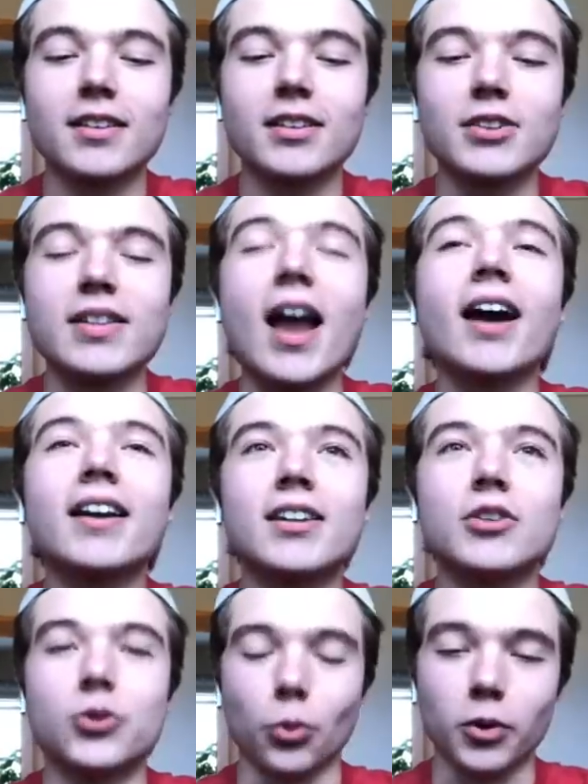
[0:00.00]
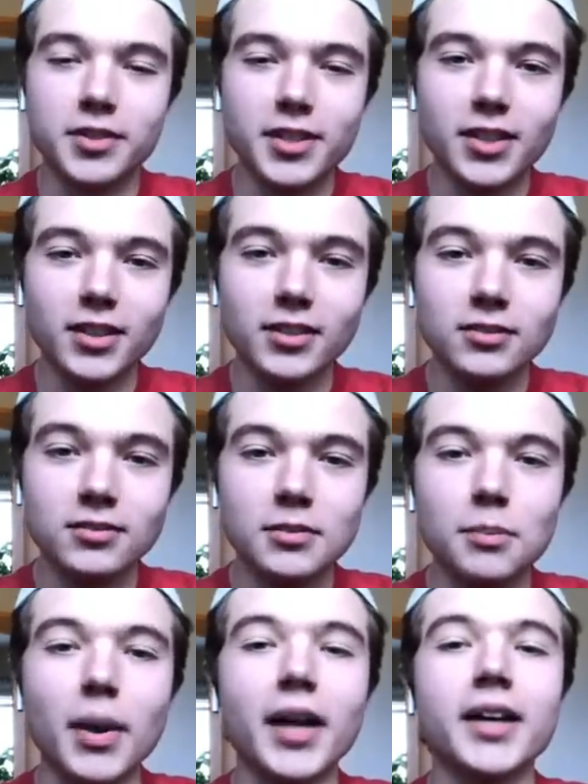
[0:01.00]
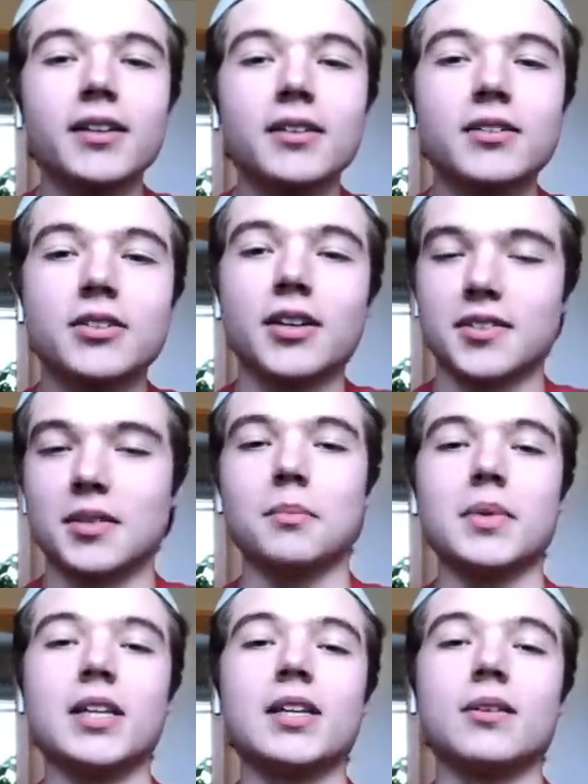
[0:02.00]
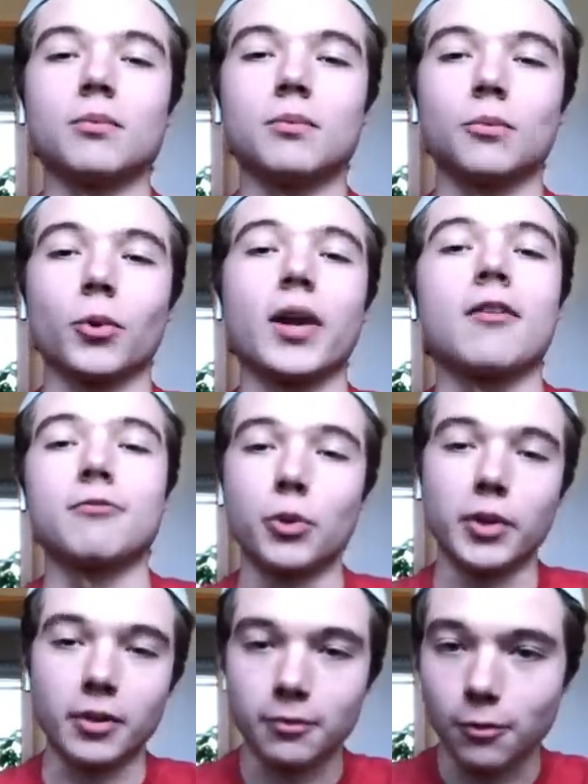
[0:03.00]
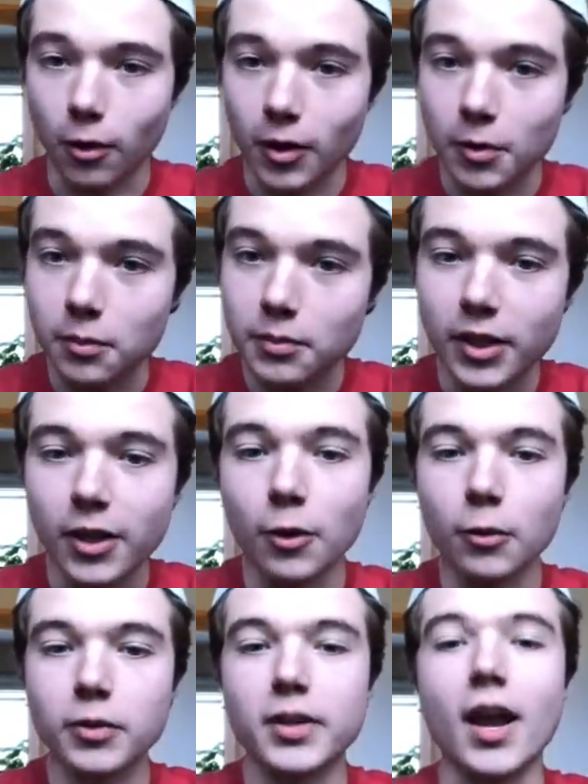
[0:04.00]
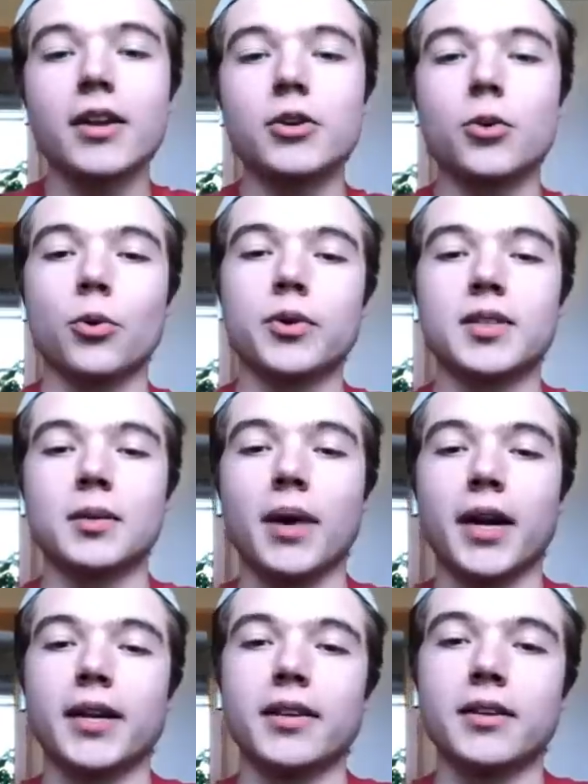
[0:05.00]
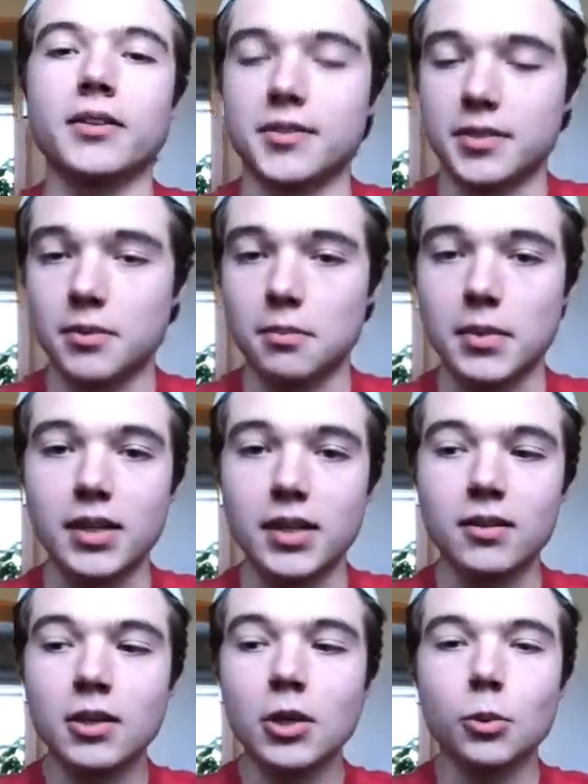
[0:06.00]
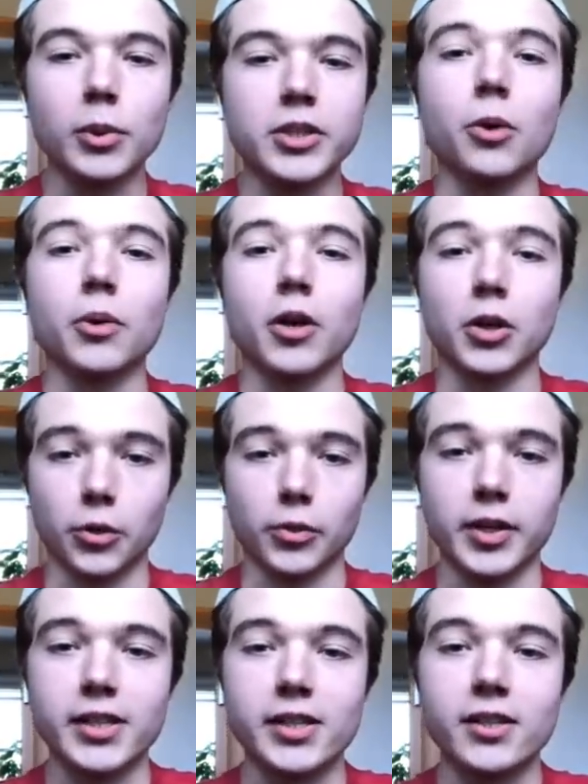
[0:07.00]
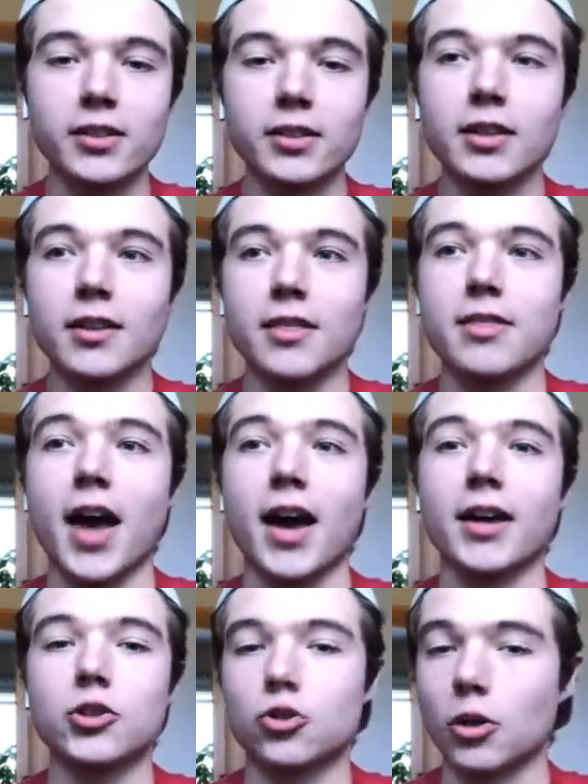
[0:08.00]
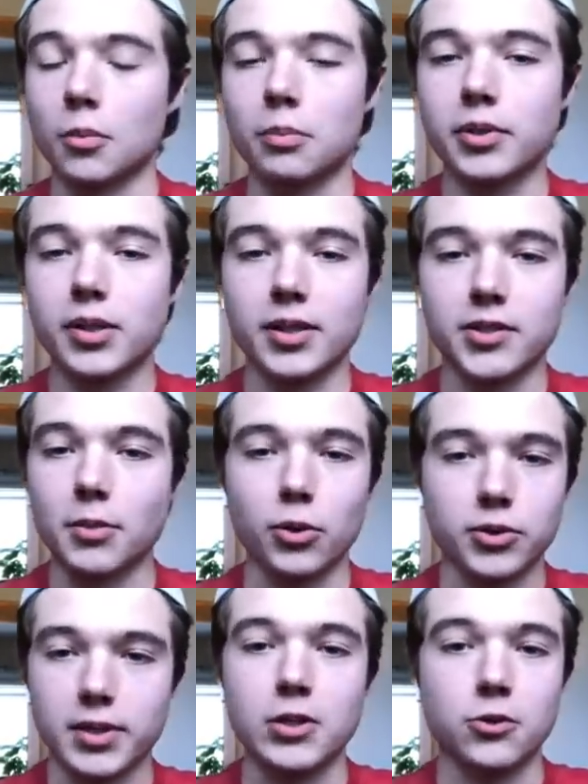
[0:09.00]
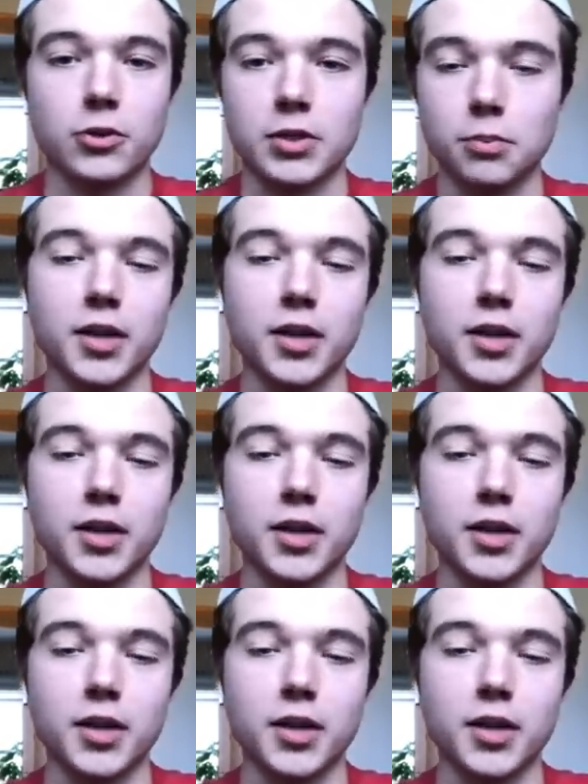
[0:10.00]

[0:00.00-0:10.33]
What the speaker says: not endorsing Biden doesn't mean we're not voting for him. You know, not endorsing Biden doesn't mean we don't agree that Trump is the most dangerous